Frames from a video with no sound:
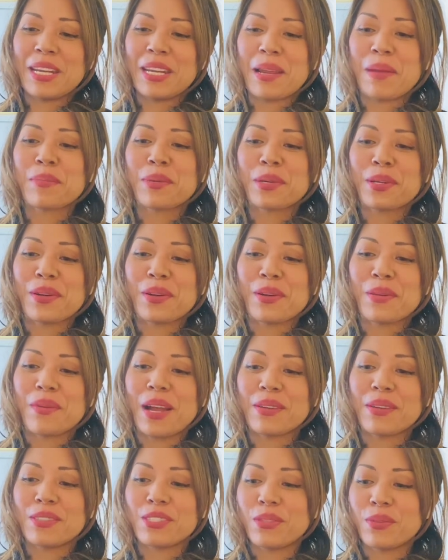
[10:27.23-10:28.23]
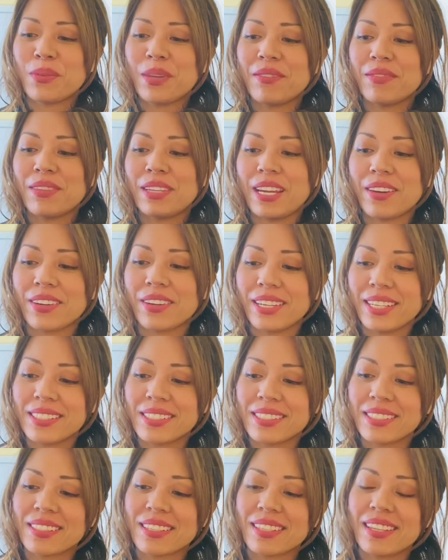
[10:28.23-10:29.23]
an Emperor around you. We have an
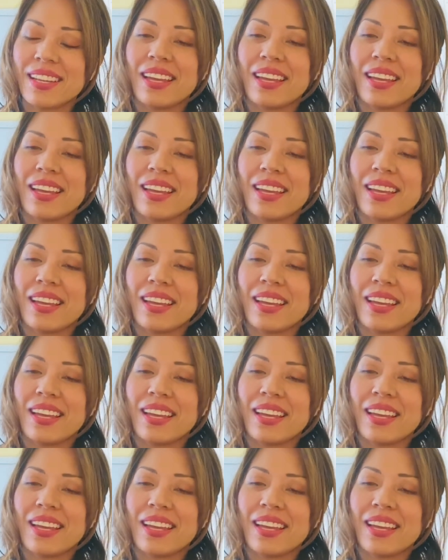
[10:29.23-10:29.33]
Aries.